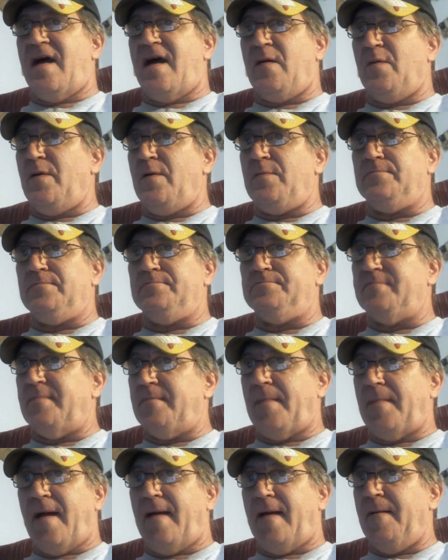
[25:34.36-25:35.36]
I don't know.
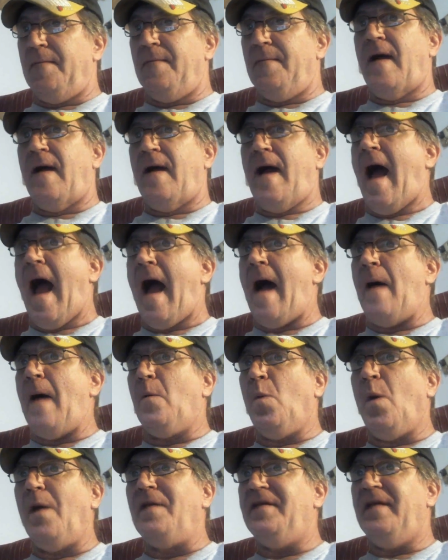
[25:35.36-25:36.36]

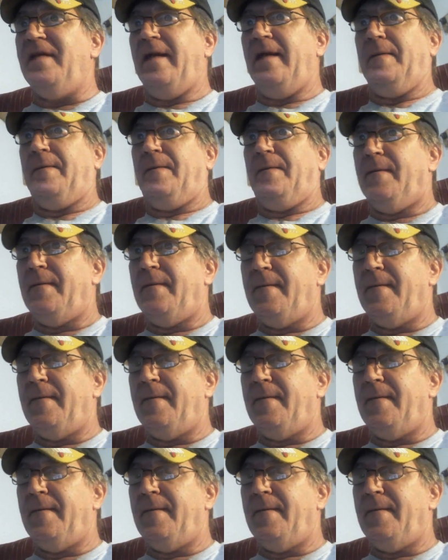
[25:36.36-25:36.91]
What deal?